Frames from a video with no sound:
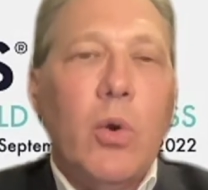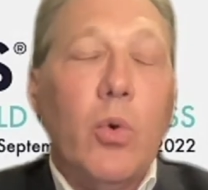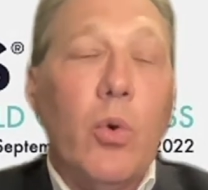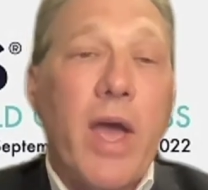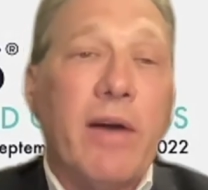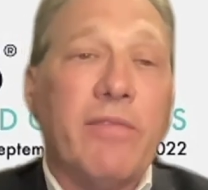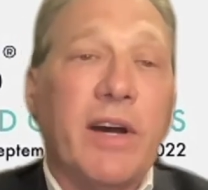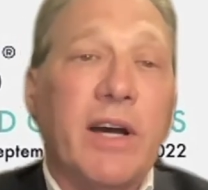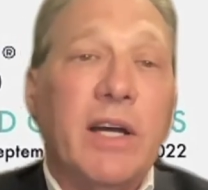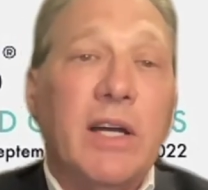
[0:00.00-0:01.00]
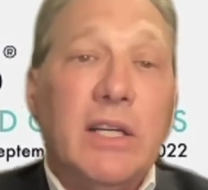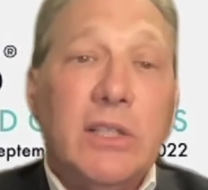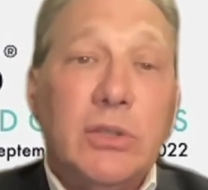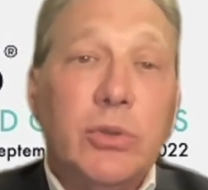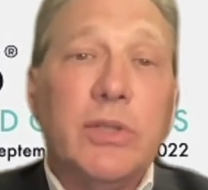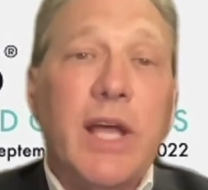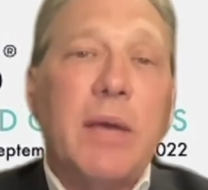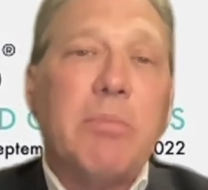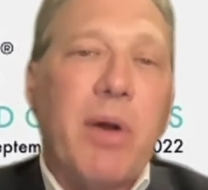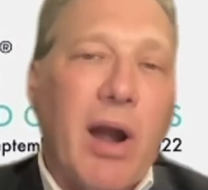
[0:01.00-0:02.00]
We'll have a
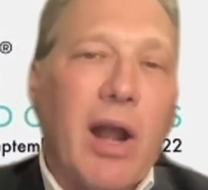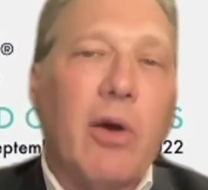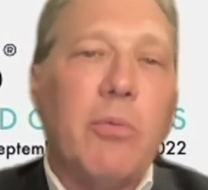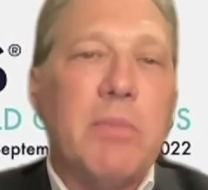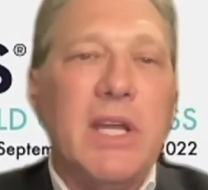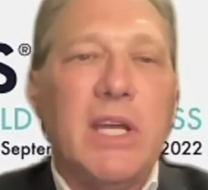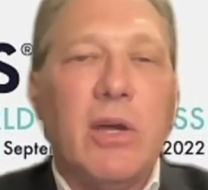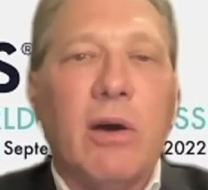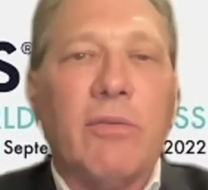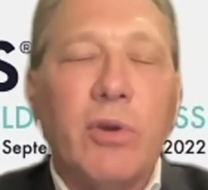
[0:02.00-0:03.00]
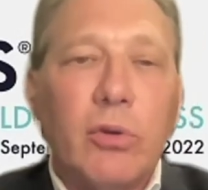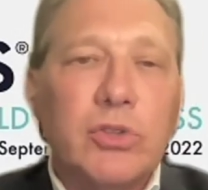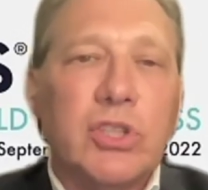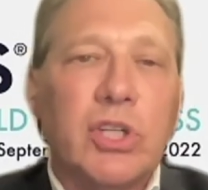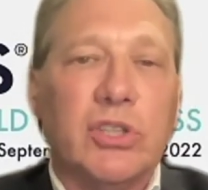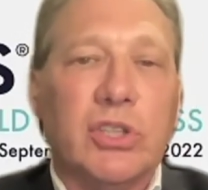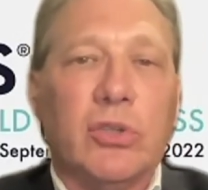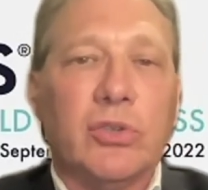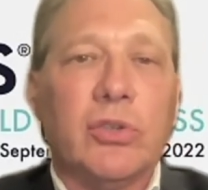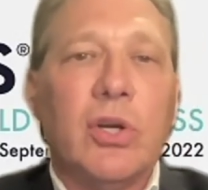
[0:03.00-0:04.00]
two-day parallel meeting of
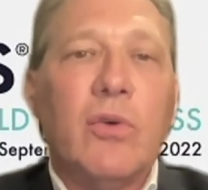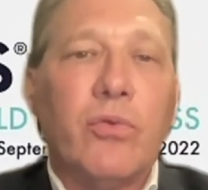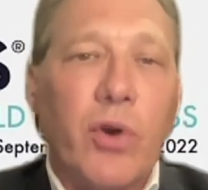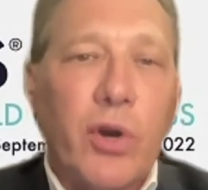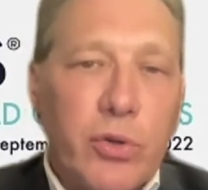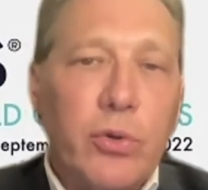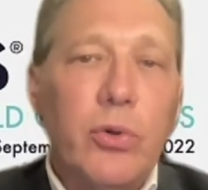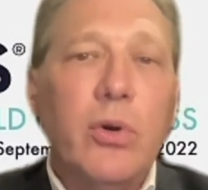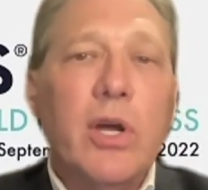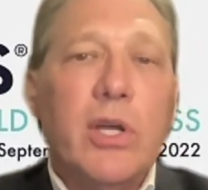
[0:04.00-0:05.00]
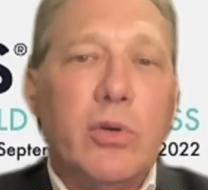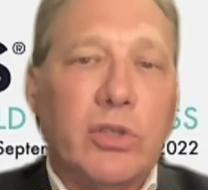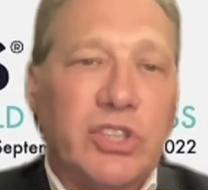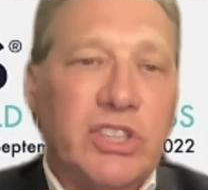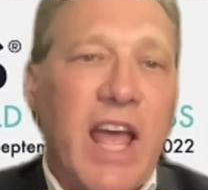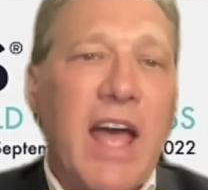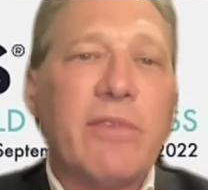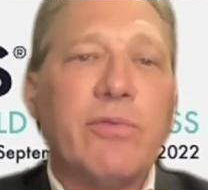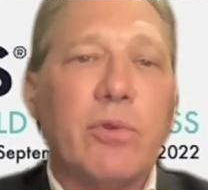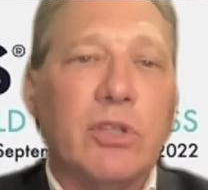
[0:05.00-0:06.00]
non-surgicals for you, your
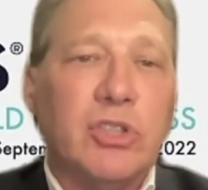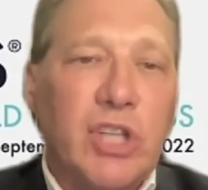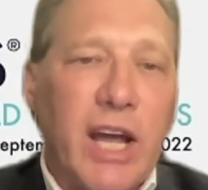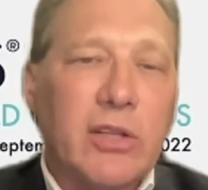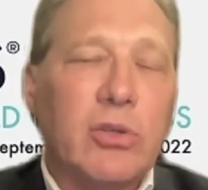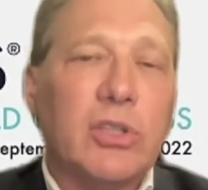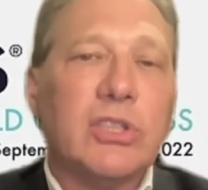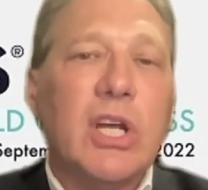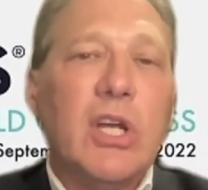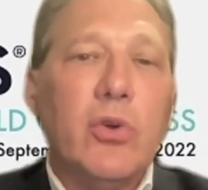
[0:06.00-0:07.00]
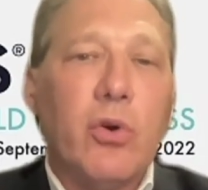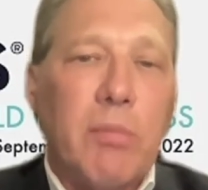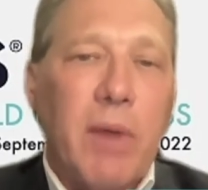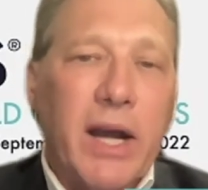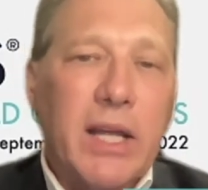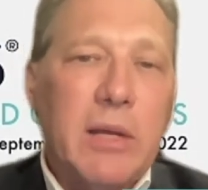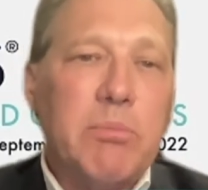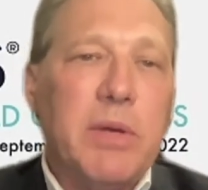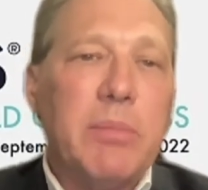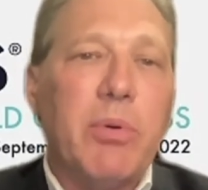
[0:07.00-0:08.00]
staff, your injectors, your marketing
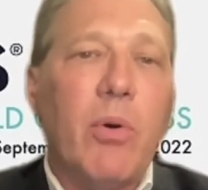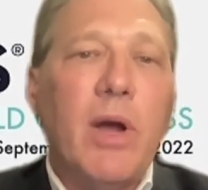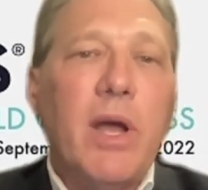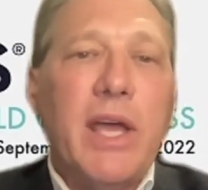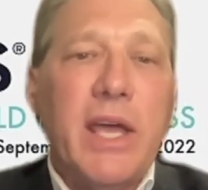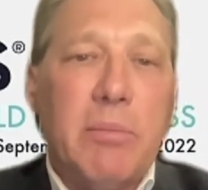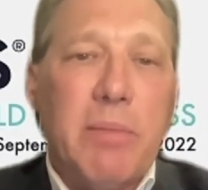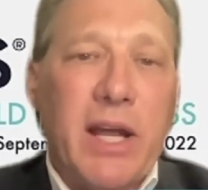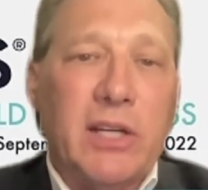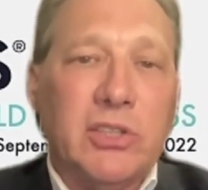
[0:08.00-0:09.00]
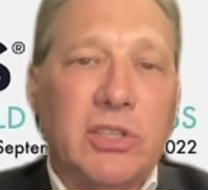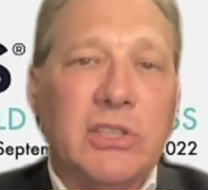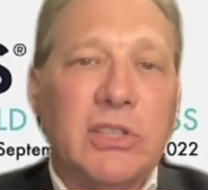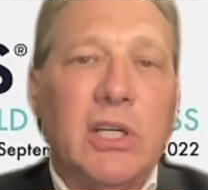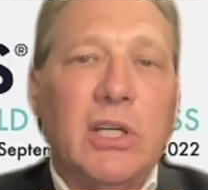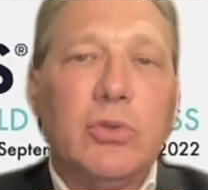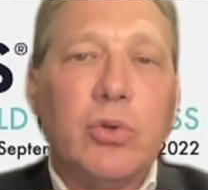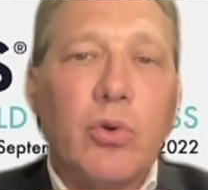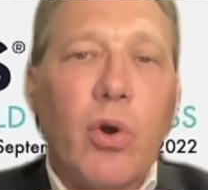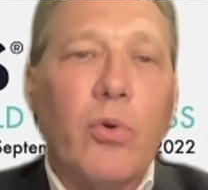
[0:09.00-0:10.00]
people, and managers to
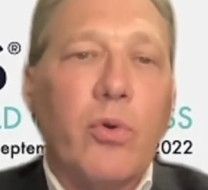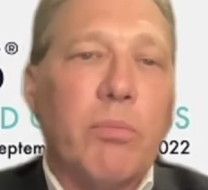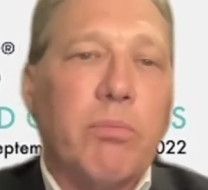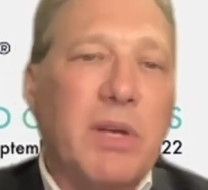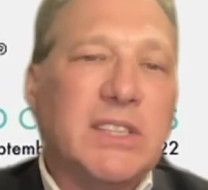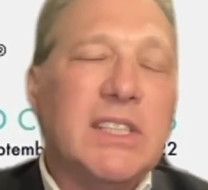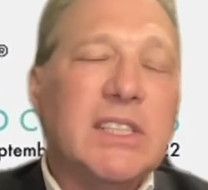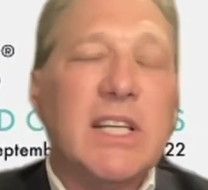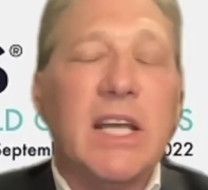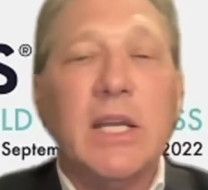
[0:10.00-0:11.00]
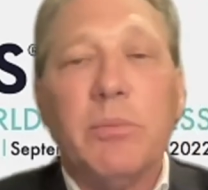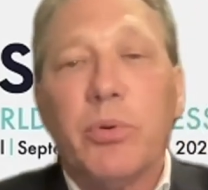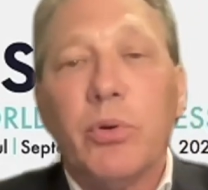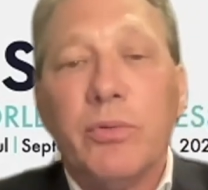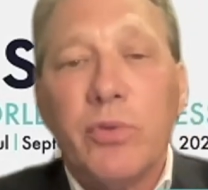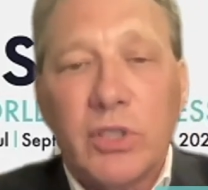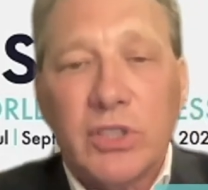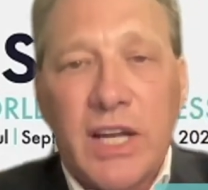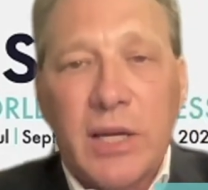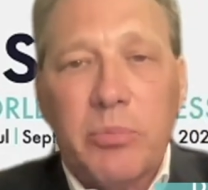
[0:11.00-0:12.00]
grow your business and improve your
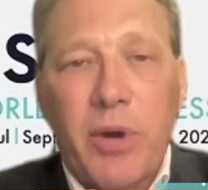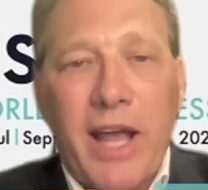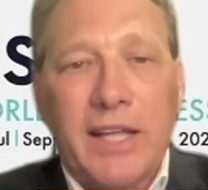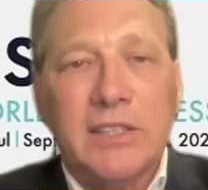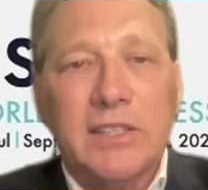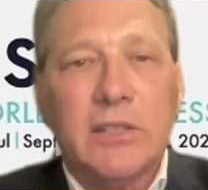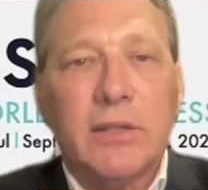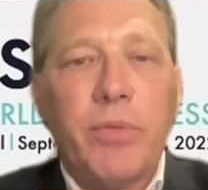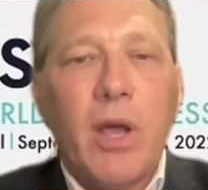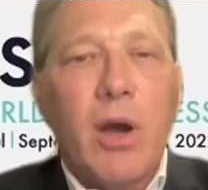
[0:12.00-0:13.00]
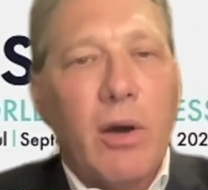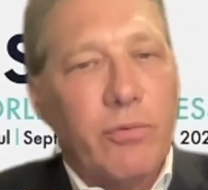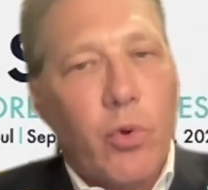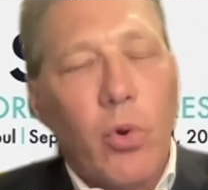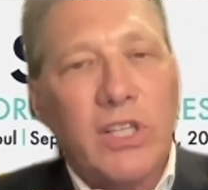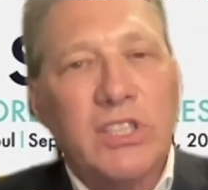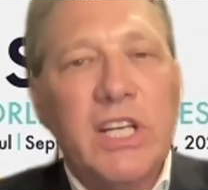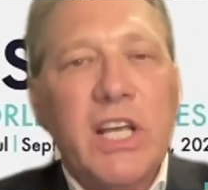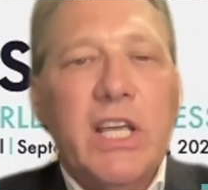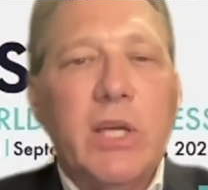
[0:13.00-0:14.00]
aesthetic practice. Of course,
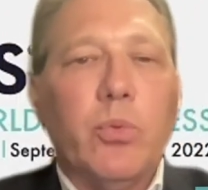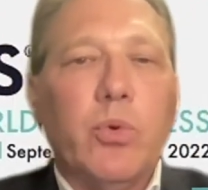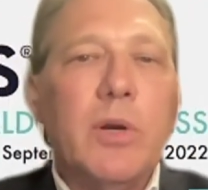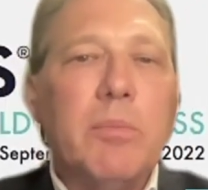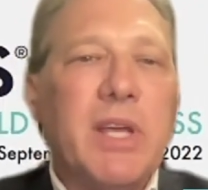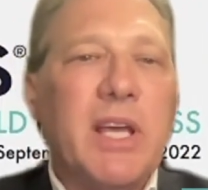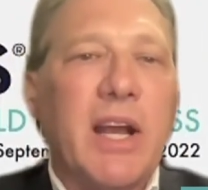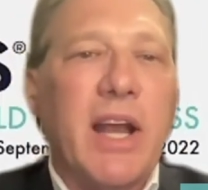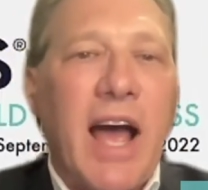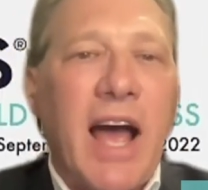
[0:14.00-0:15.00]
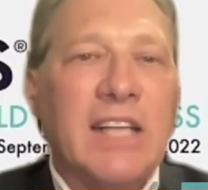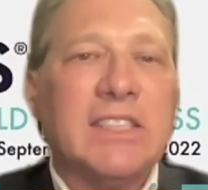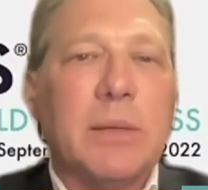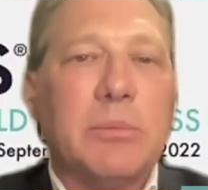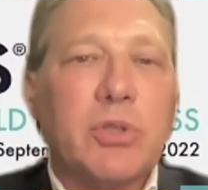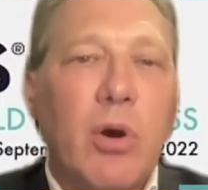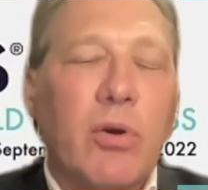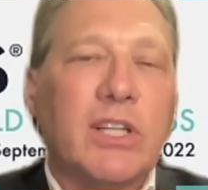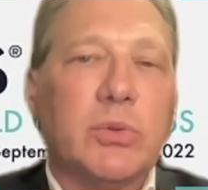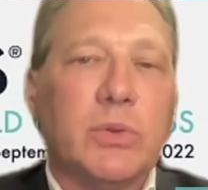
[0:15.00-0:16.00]
it wouldn't be an ISAPS
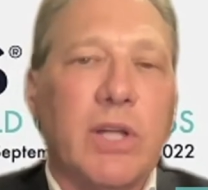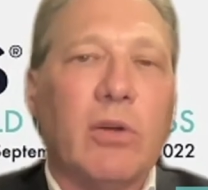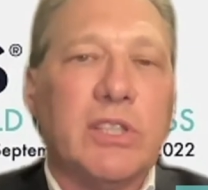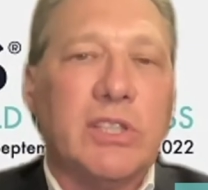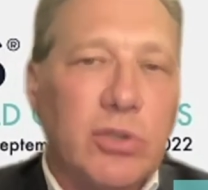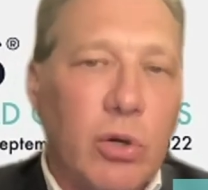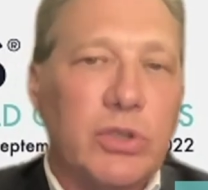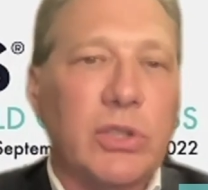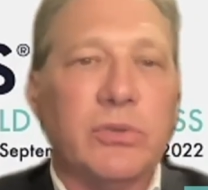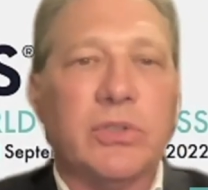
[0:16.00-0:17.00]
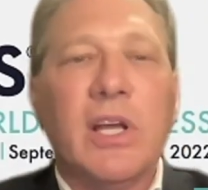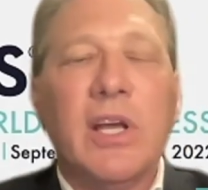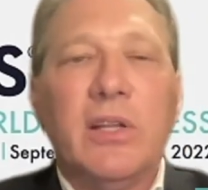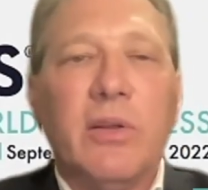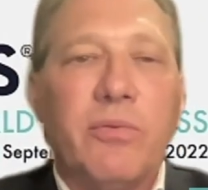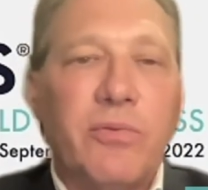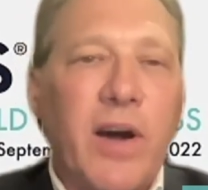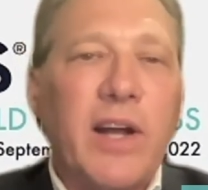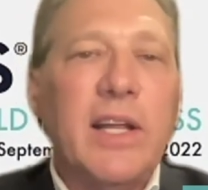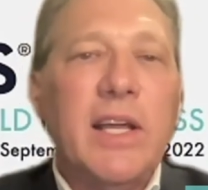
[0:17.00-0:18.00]
Congress without the socials, the
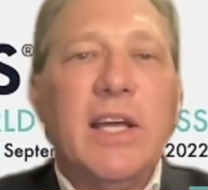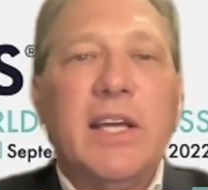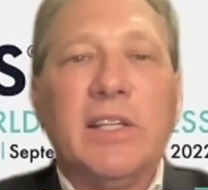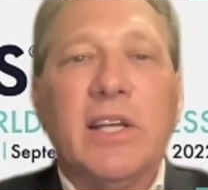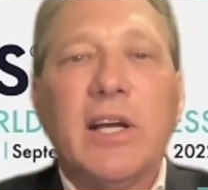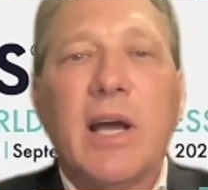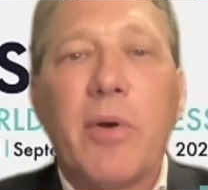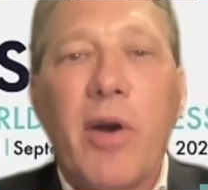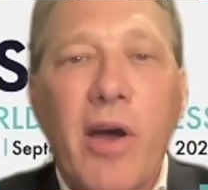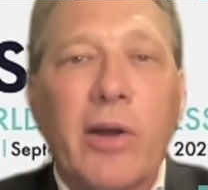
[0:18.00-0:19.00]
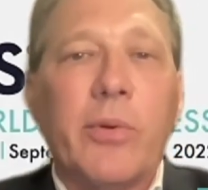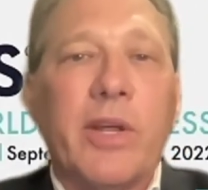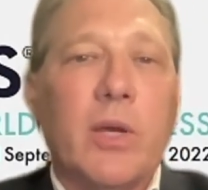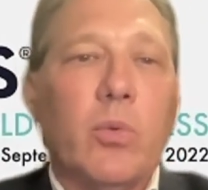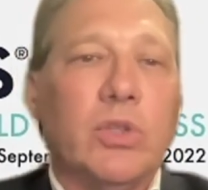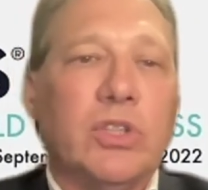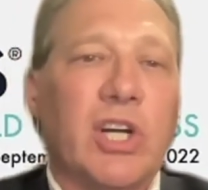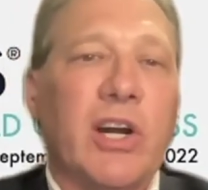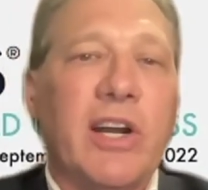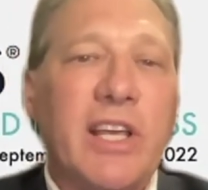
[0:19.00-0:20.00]
fun, and the camaraderie, which
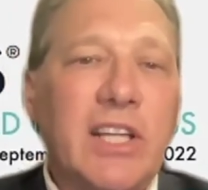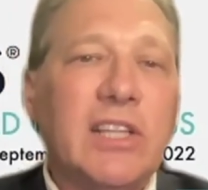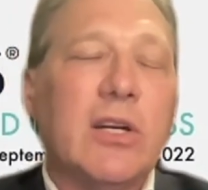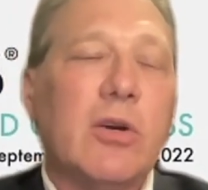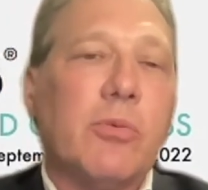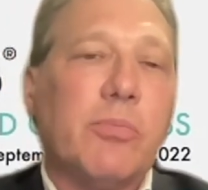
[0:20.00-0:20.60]
are an integral